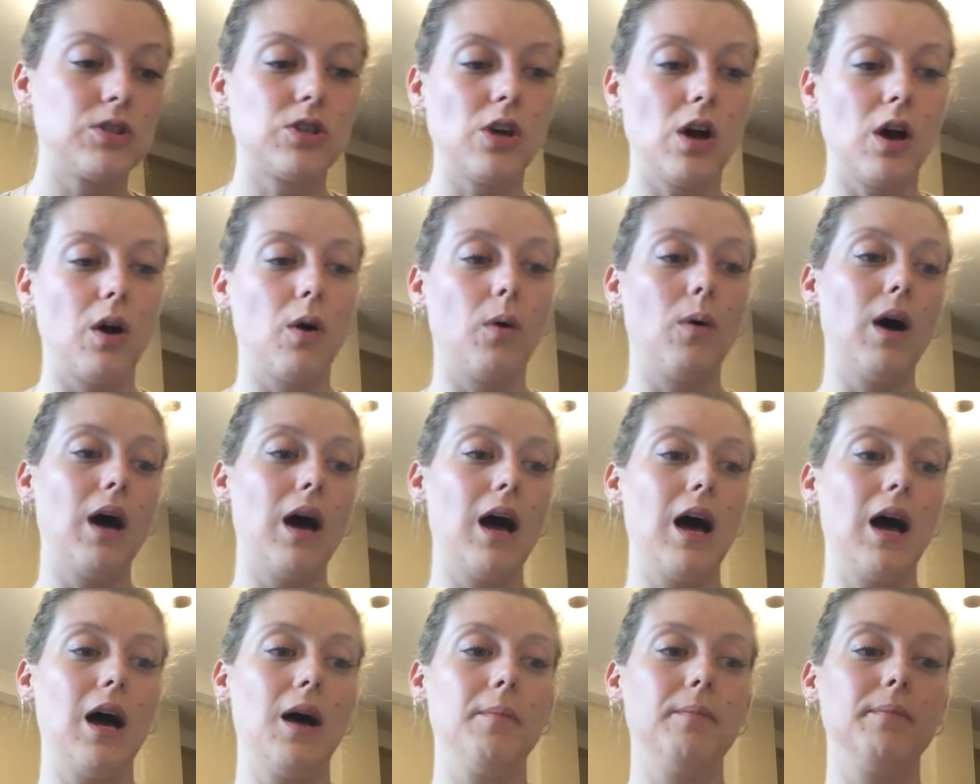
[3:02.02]
So
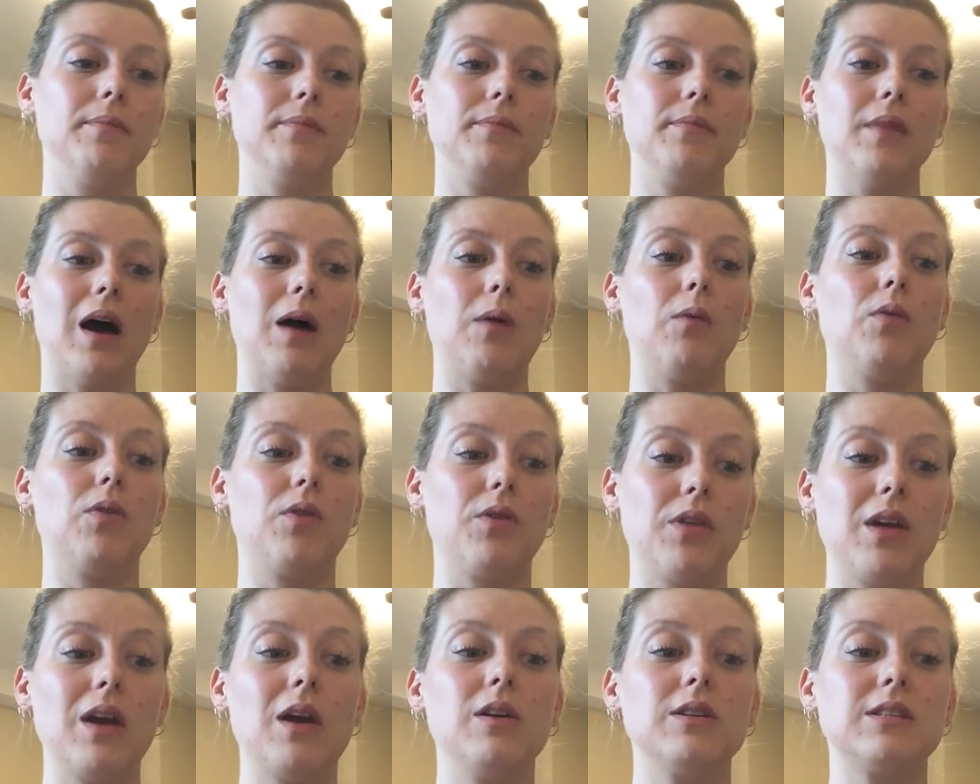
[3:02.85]

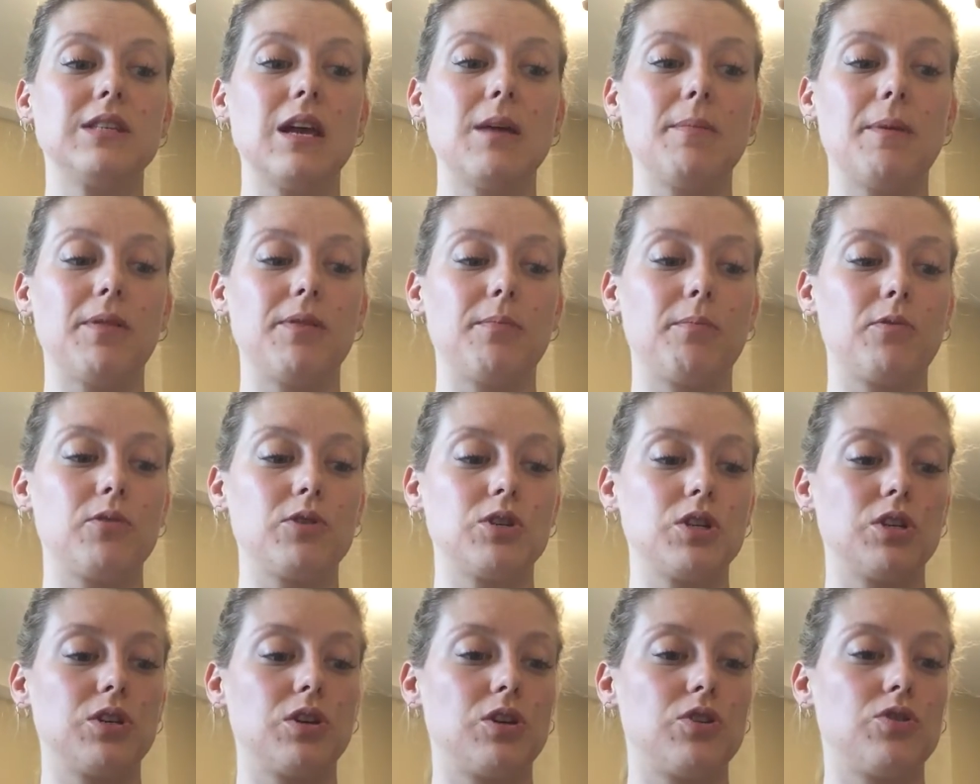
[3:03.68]
the thing I'll say about the
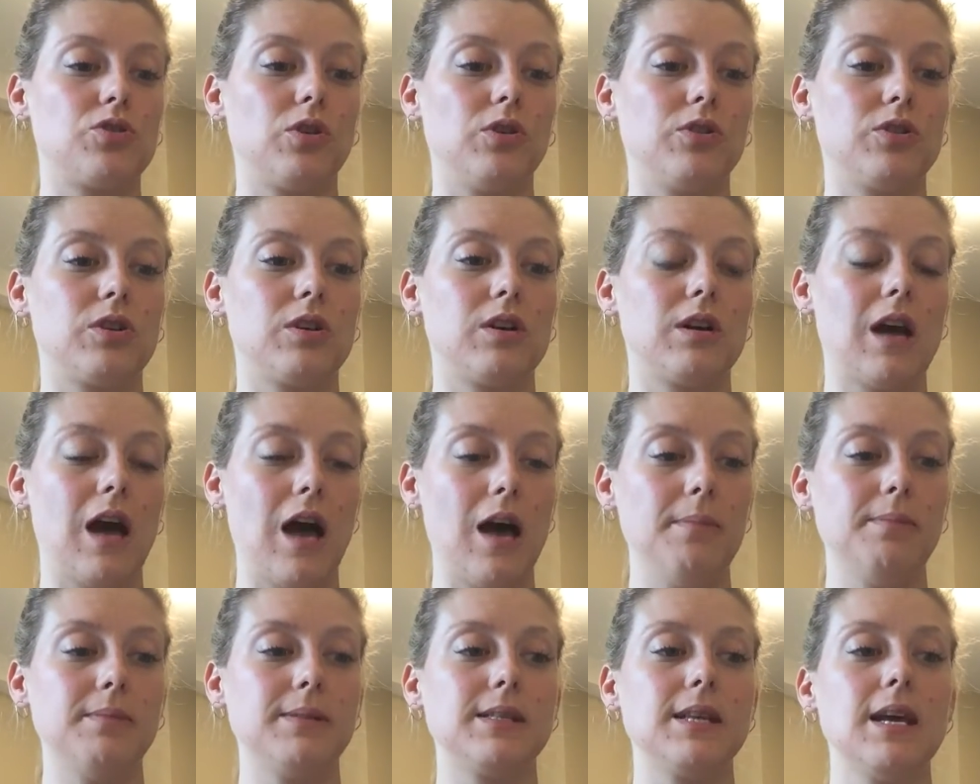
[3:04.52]
portion control
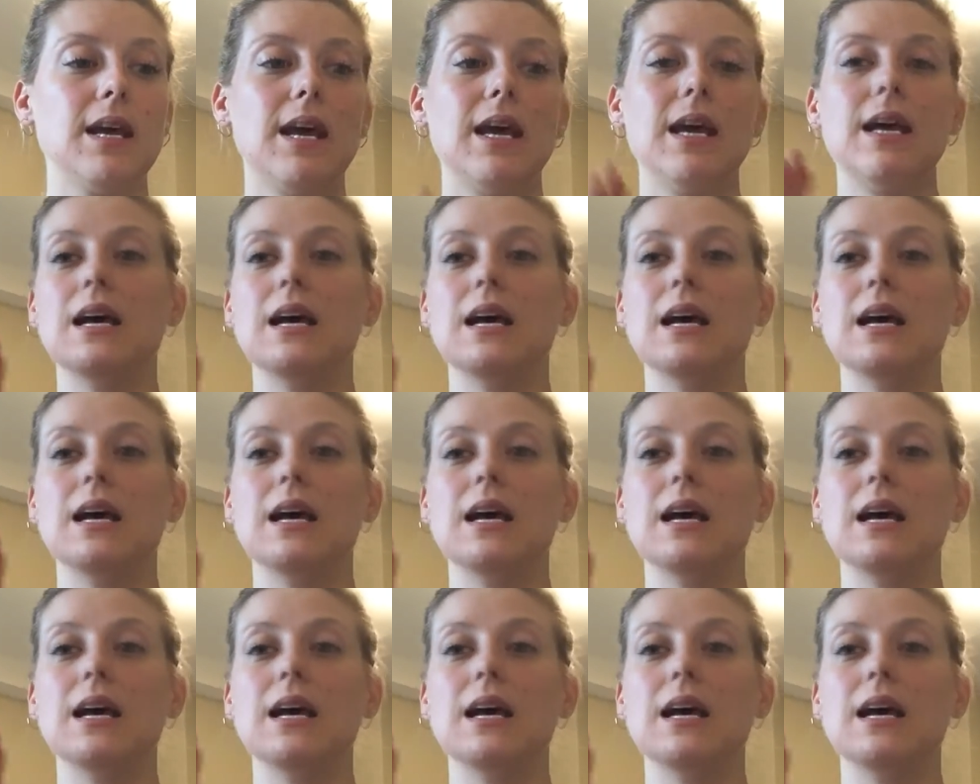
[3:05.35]
cups,